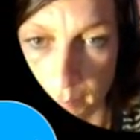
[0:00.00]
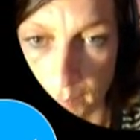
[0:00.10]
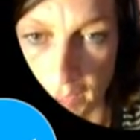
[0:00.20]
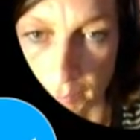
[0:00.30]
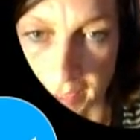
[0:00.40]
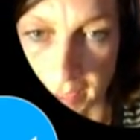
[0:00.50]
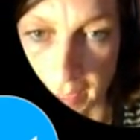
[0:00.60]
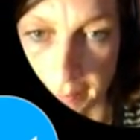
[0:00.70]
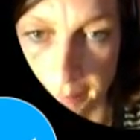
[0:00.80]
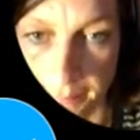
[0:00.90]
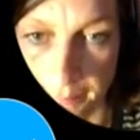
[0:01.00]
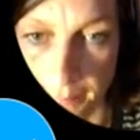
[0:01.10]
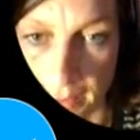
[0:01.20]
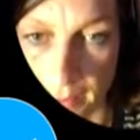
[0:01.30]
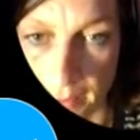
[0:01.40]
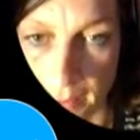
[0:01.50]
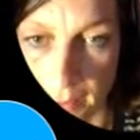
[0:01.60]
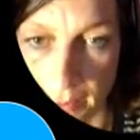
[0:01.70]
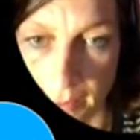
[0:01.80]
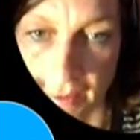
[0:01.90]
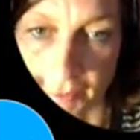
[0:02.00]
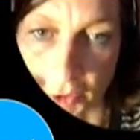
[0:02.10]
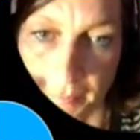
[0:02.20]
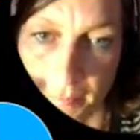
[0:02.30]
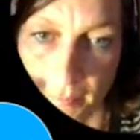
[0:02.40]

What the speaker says: the equal sign, ever.